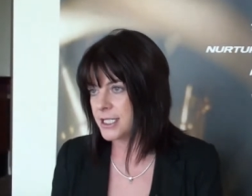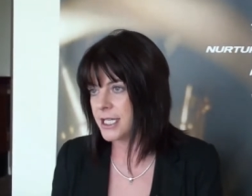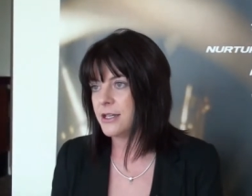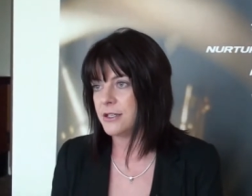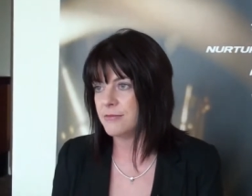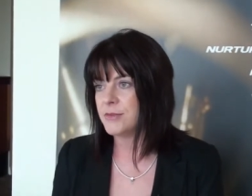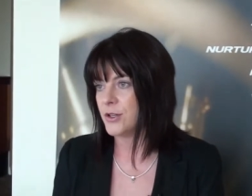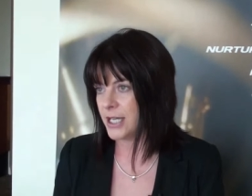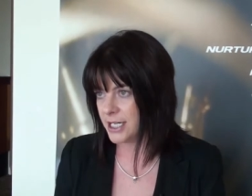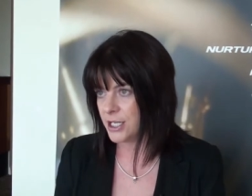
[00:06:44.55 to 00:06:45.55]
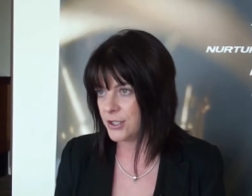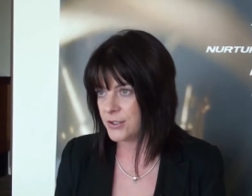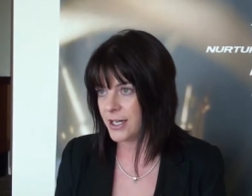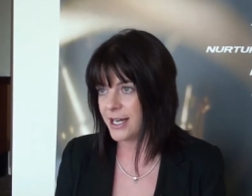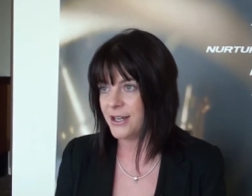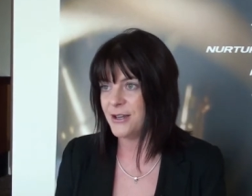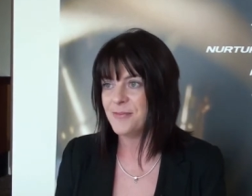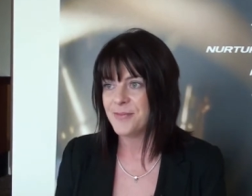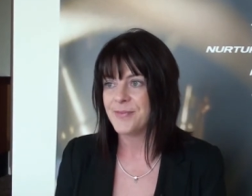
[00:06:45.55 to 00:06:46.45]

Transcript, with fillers: at deakin dot e d u dot a u.